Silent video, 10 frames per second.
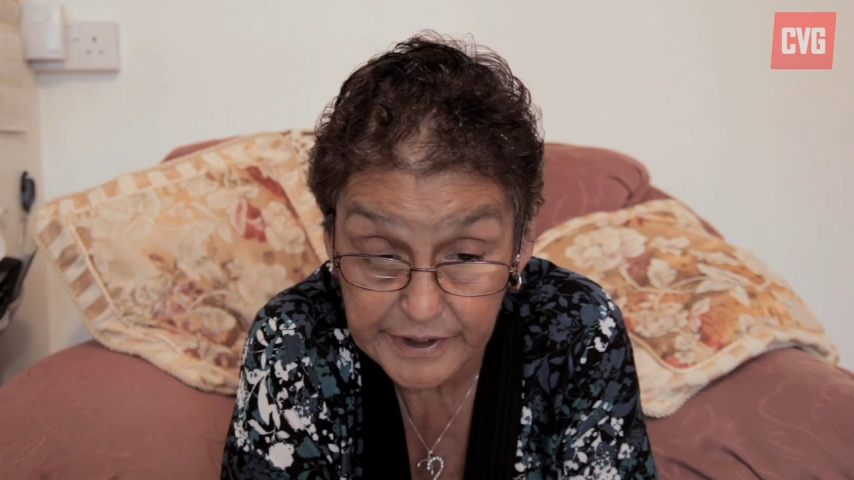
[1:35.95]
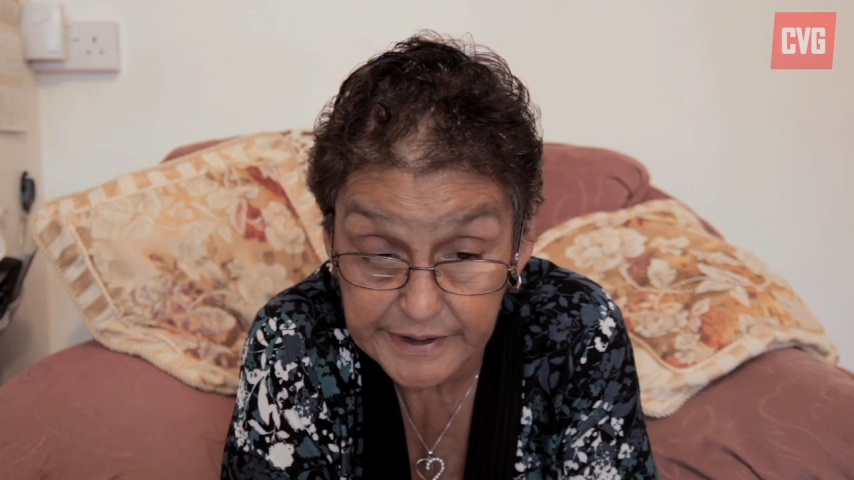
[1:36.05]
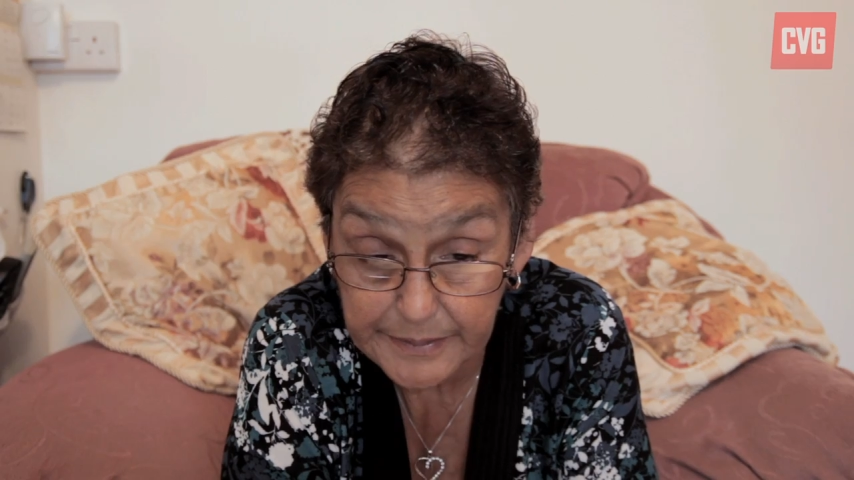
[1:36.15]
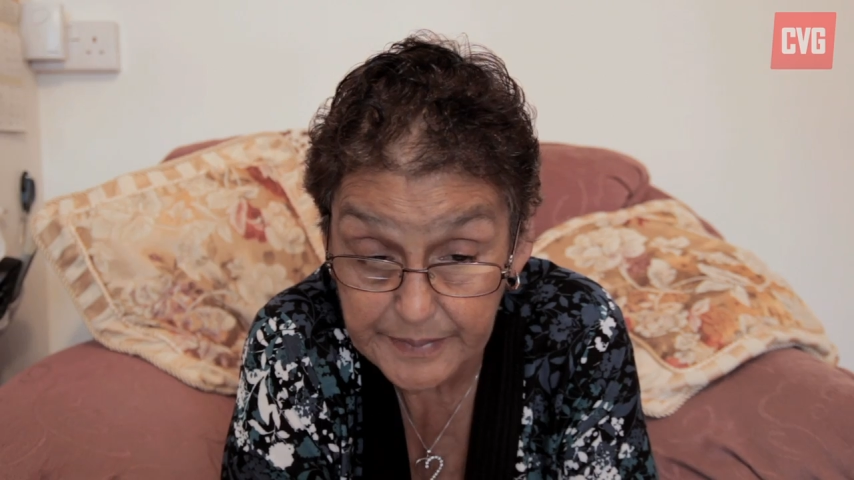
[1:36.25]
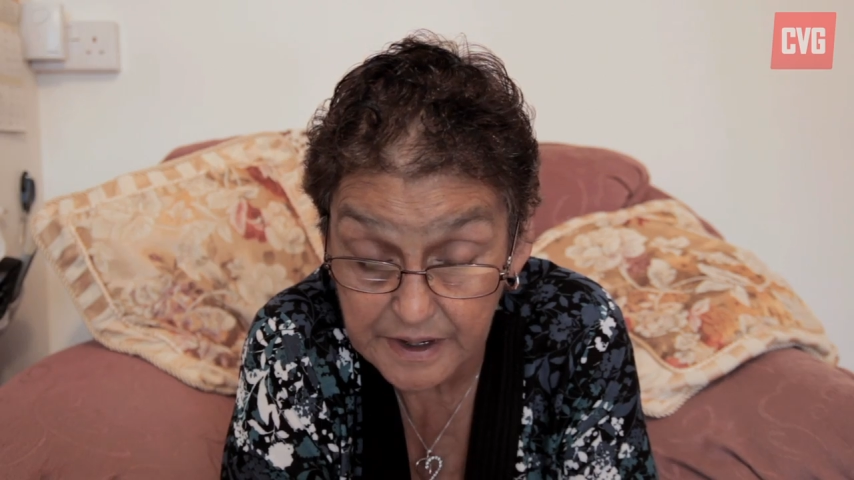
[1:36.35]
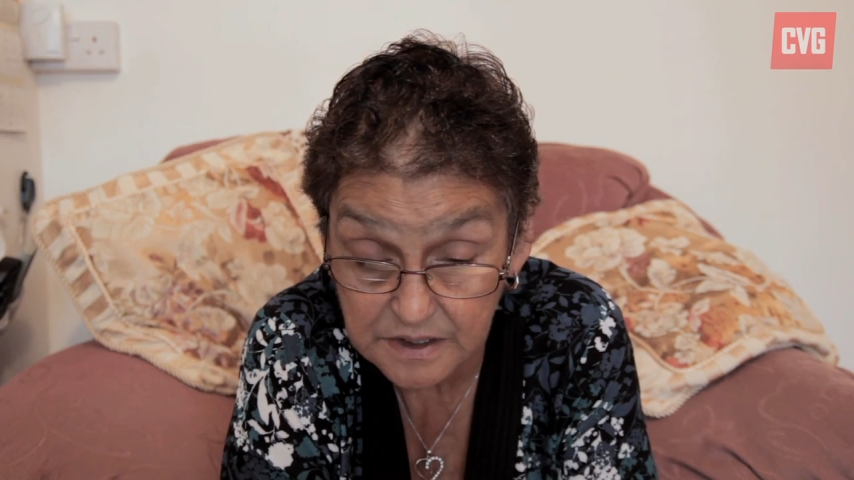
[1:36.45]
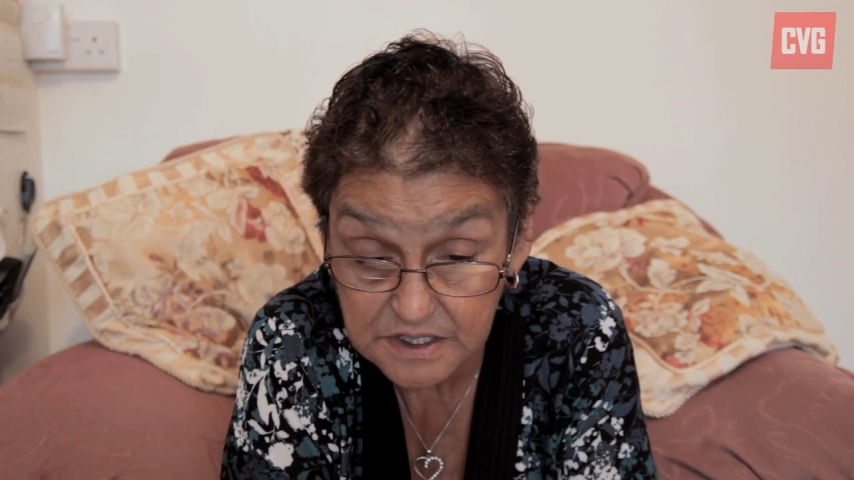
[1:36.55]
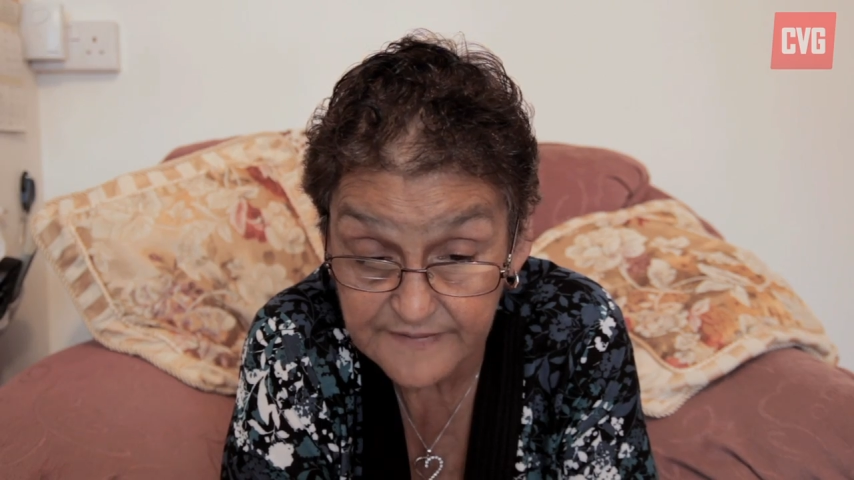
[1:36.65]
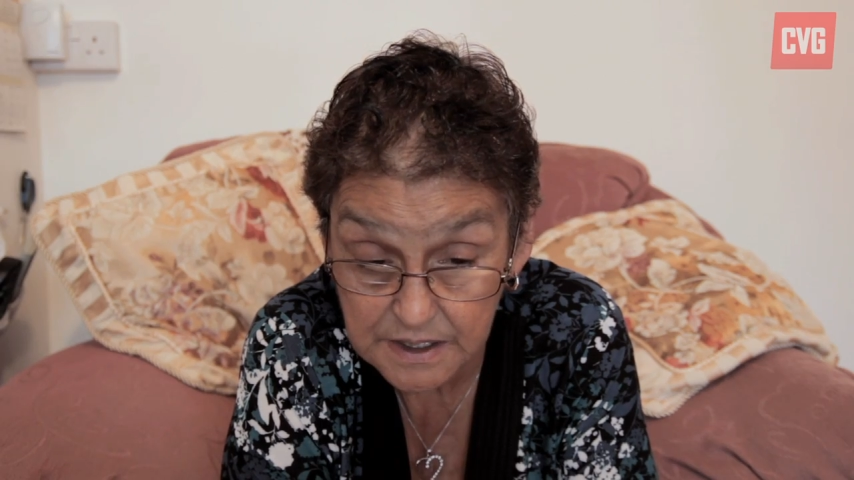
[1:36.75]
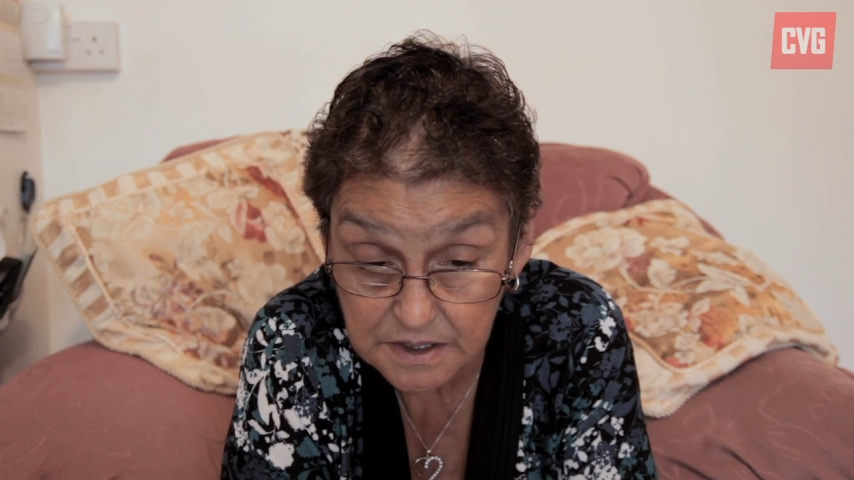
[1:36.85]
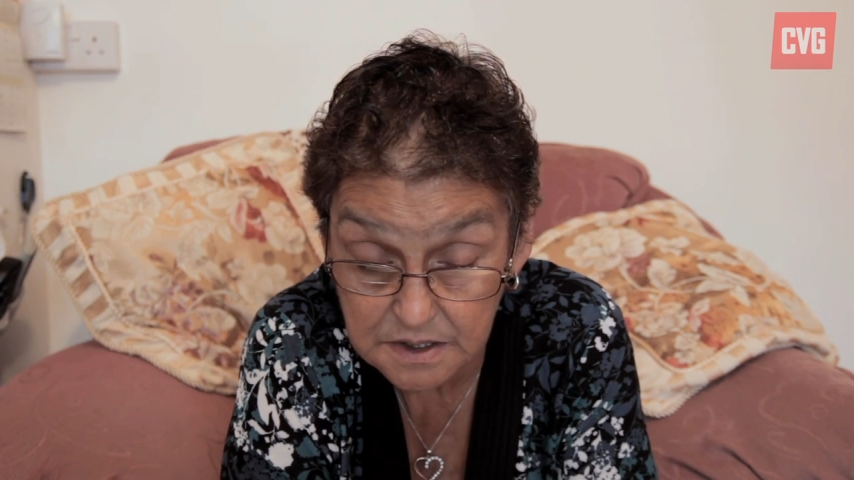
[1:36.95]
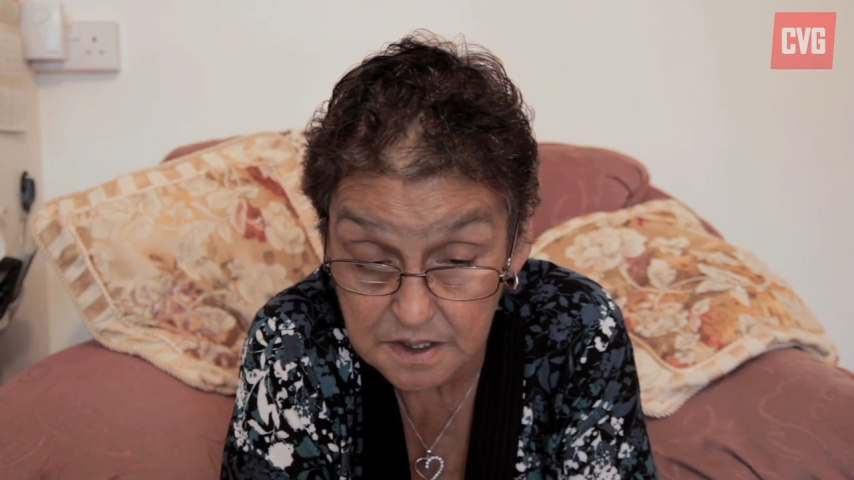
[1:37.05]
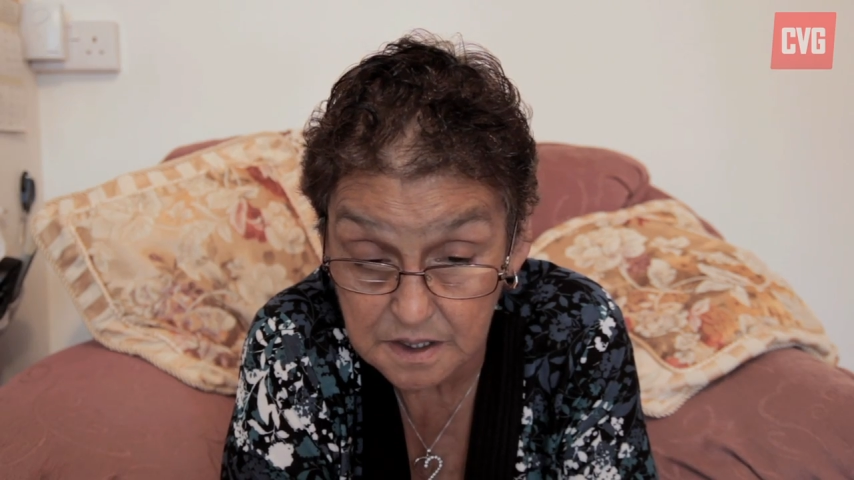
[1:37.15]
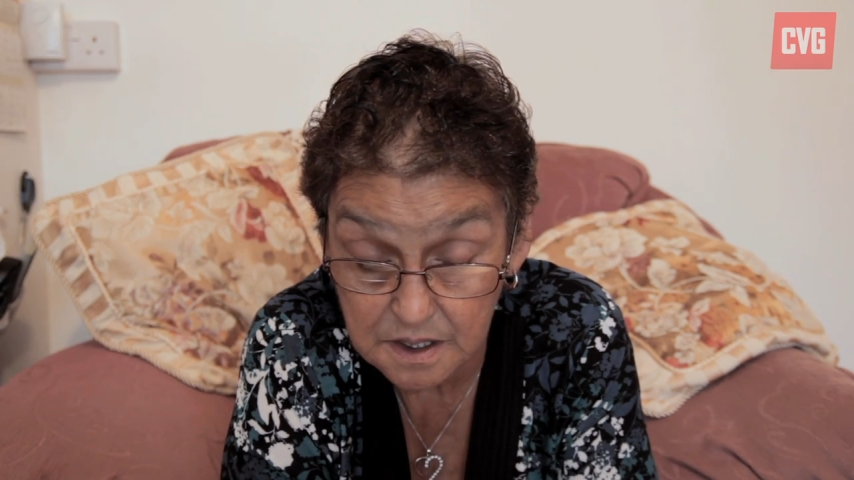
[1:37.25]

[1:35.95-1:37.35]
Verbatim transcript: like in parts of London,